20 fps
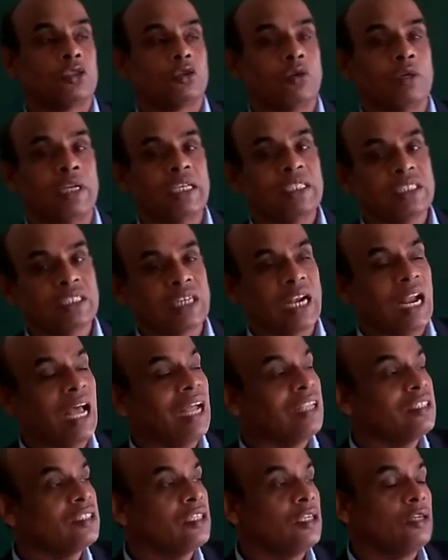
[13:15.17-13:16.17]
So next
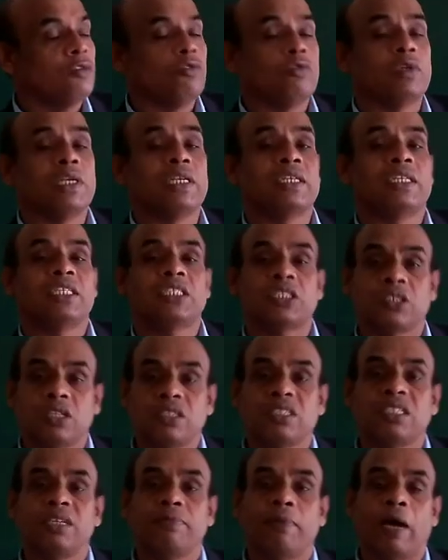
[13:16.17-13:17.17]
class we will
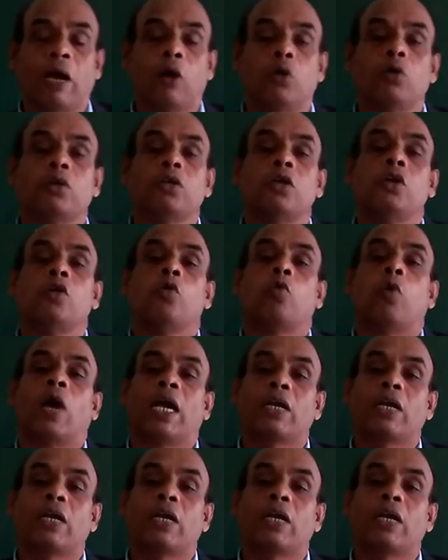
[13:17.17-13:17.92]
discuss about